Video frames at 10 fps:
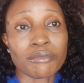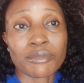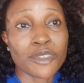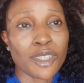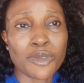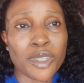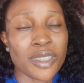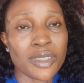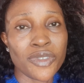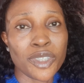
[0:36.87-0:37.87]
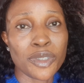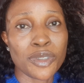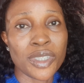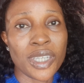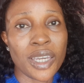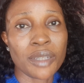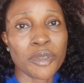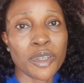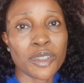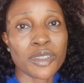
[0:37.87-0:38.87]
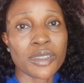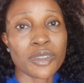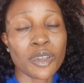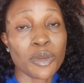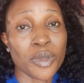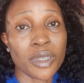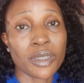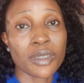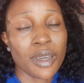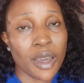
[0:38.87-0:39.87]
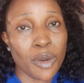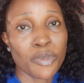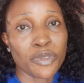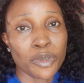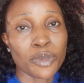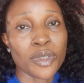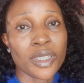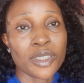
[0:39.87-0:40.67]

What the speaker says: just watch this video to the end because it's going to be helpful.